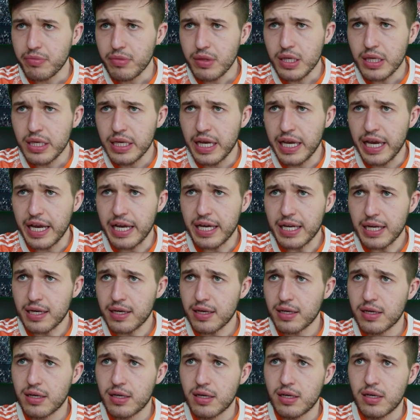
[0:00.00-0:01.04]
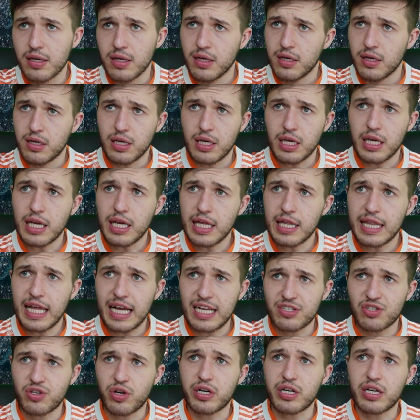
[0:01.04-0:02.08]
and in that
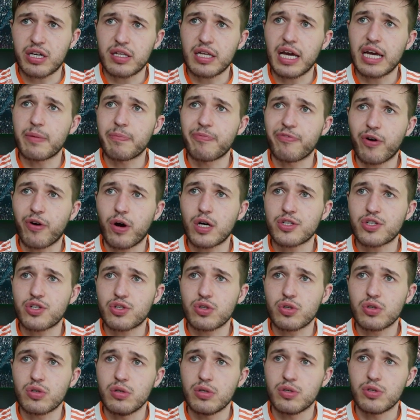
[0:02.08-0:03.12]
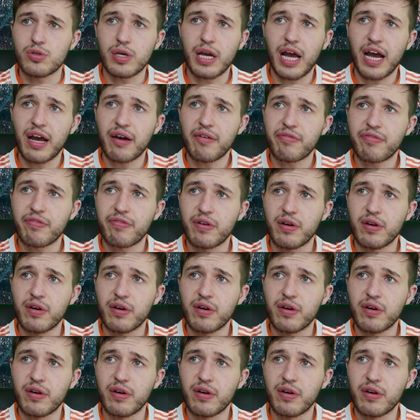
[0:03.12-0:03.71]
starting lineup for Arsenal, you have